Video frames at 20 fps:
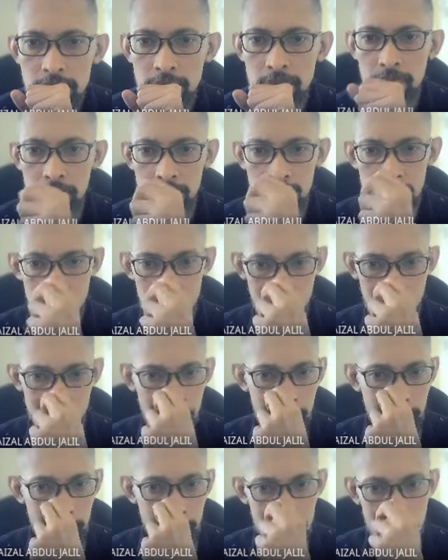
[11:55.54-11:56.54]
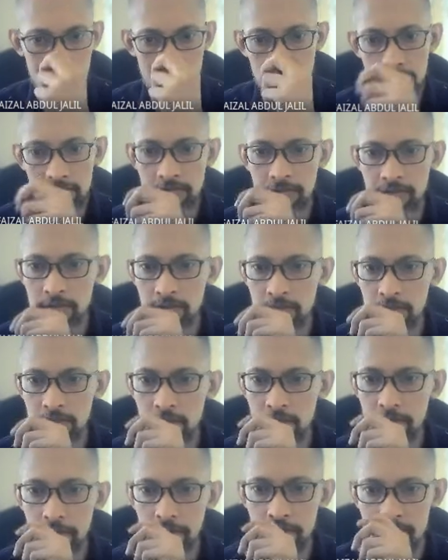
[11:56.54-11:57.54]
This one there, right? Okay, the zerk there,
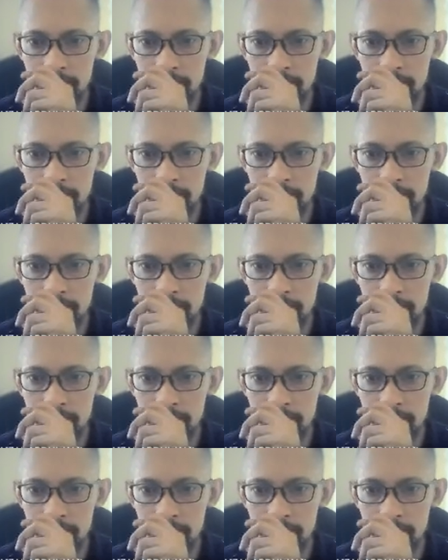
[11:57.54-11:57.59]
right?